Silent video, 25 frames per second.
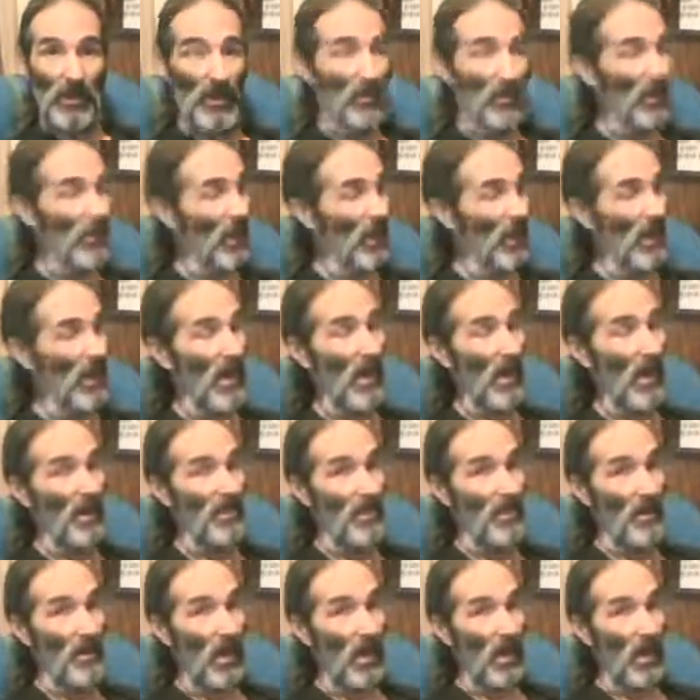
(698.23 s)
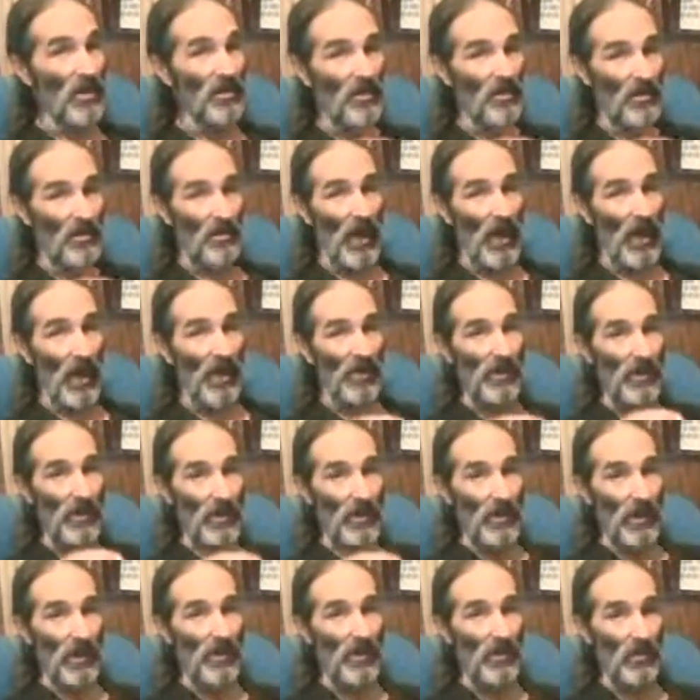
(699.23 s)
Right now, the largest battery
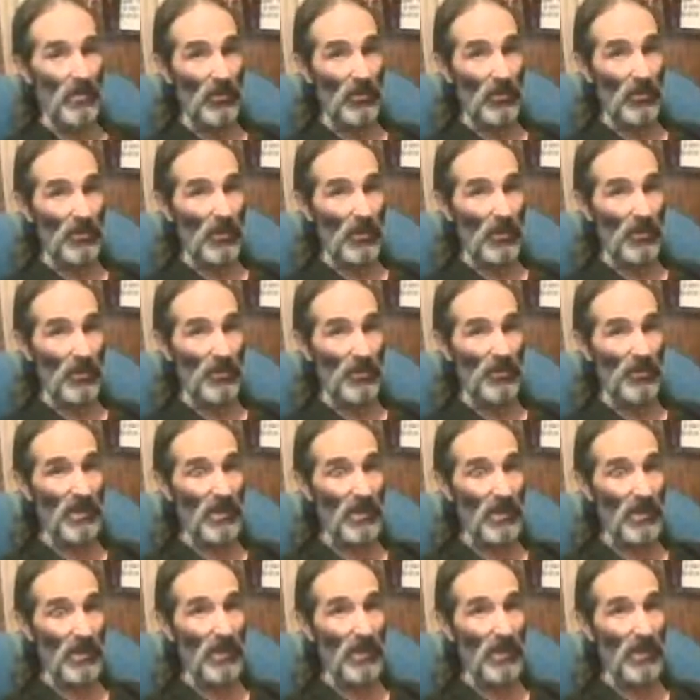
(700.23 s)
in the world that